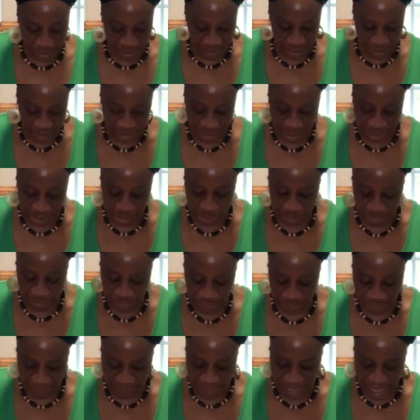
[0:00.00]
and the juice
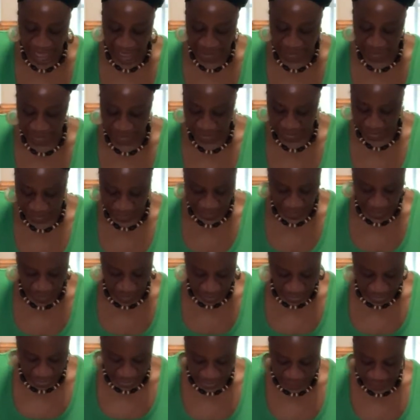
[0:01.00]
from that
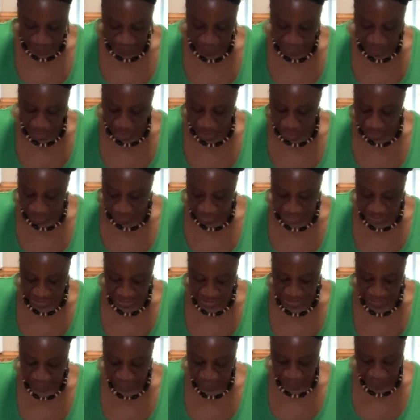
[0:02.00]
orange, from the
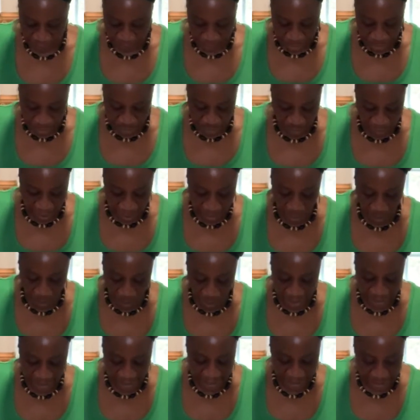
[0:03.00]
oranges. So I'll go
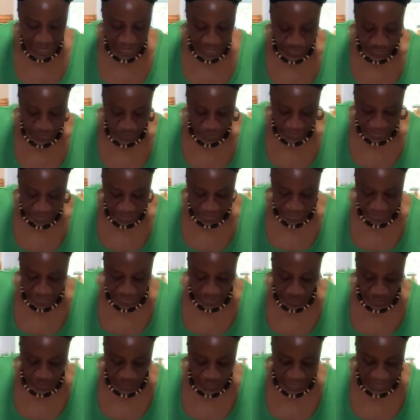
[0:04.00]
ahead and
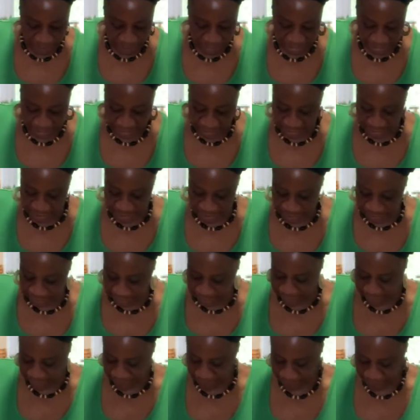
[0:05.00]
do them like
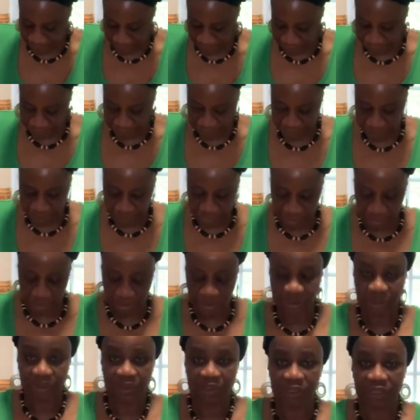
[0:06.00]
this.
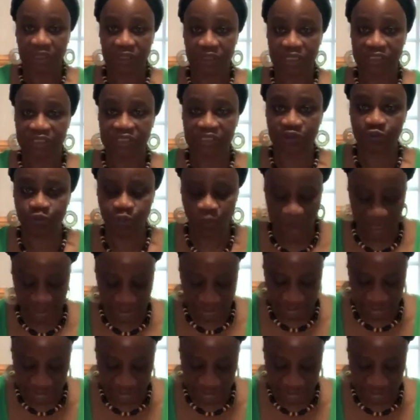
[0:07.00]
This is what